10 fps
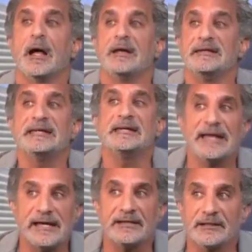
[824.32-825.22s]
Nikki
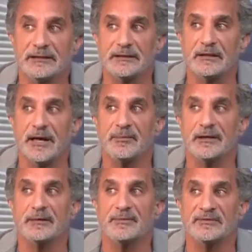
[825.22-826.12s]
Haley, the
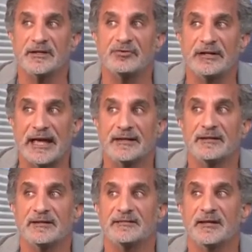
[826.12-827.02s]
American presidential
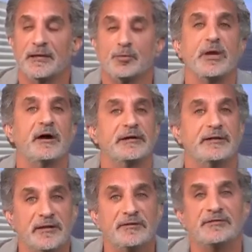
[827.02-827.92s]
candidate, said, we are in
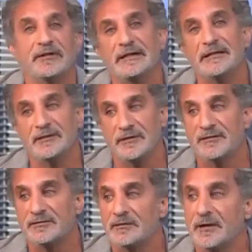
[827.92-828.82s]
Israel in
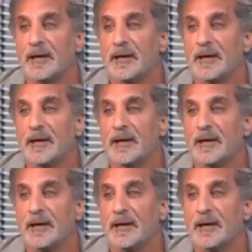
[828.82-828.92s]
this